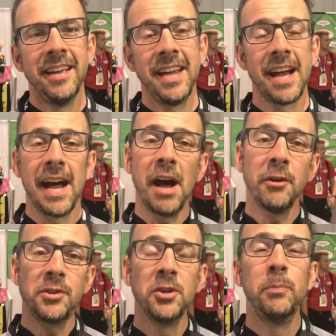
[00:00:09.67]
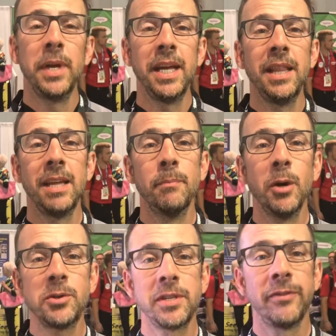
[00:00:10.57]
Yeah, how to be the
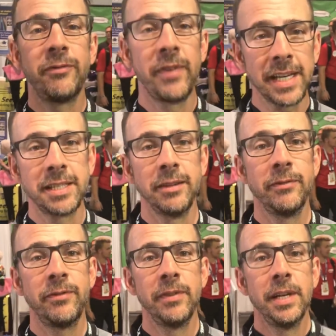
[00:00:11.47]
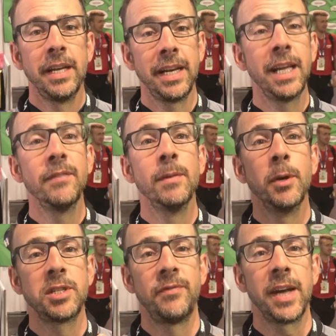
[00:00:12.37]
most effective and give the
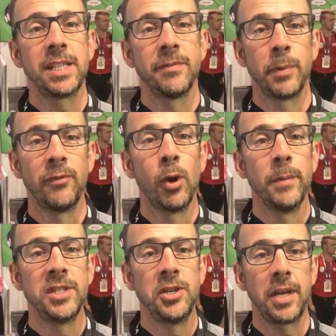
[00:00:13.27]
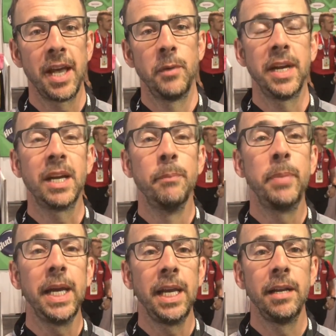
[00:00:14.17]
most effective performance you can when
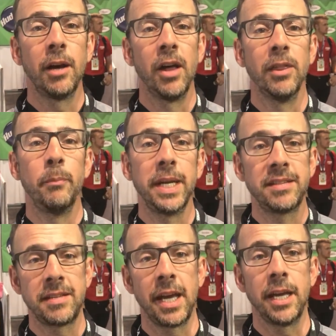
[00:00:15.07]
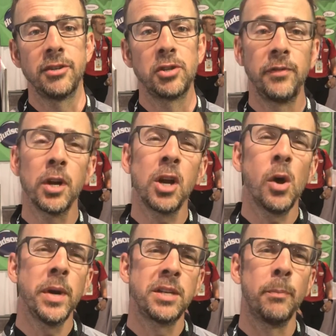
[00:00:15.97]
competing on the big stage. So if you're
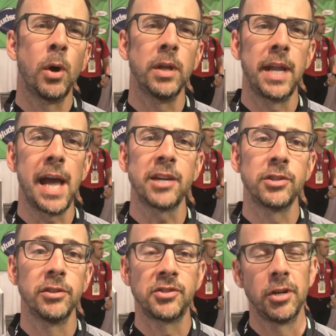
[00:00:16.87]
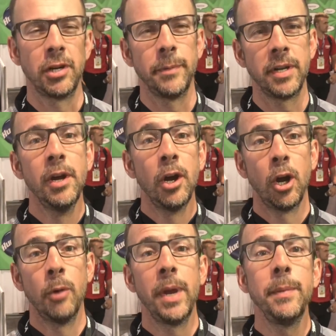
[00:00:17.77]
going to bowl a nationals
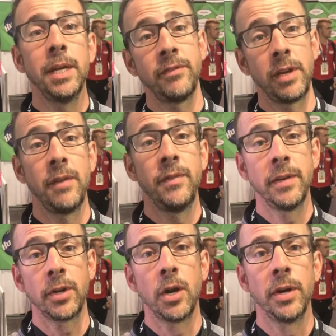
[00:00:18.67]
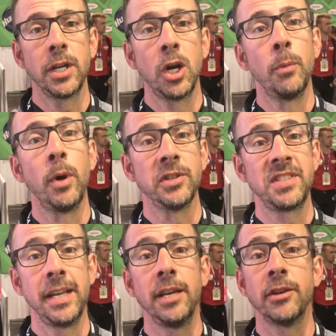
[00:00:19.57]
tournament, or maybe even if you're going to go bowl a
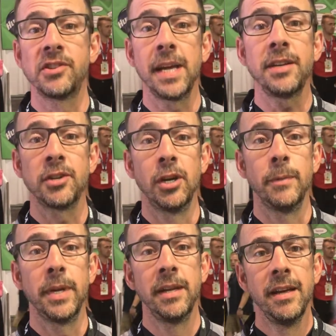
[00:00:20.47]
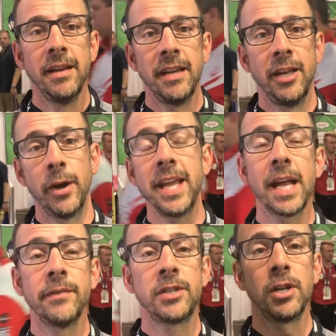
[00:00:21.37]
city or state tournament, any
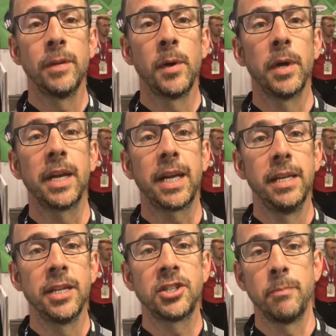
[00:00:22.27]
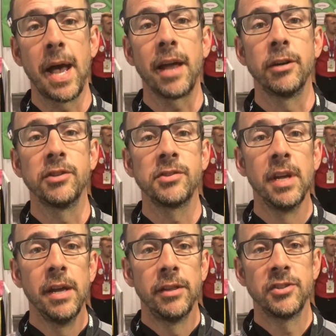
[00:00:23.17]
kind of a tournament where the condition matters,
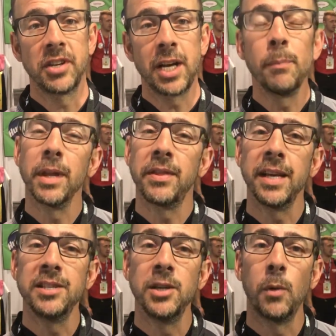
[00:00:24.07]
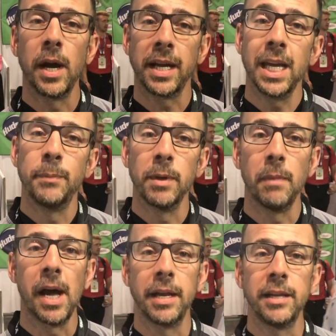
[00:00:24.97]
there's a couple of things you want to keep in
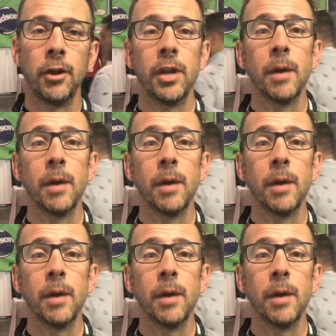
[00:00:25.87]
mind.